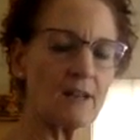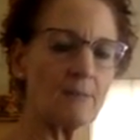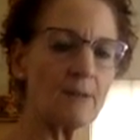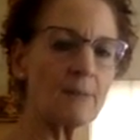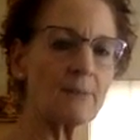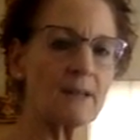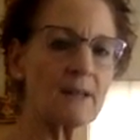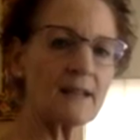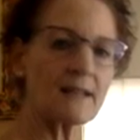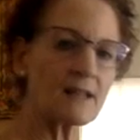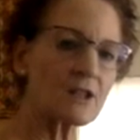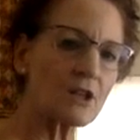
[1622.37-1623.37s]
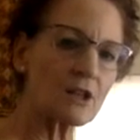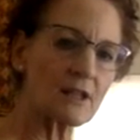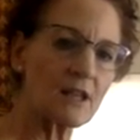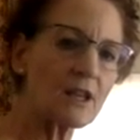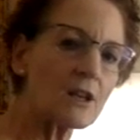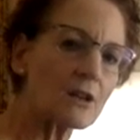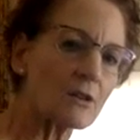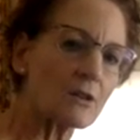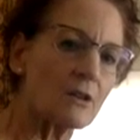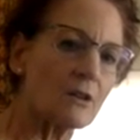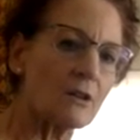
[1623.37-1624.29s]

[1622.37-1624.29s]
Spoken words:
It might be it's just here,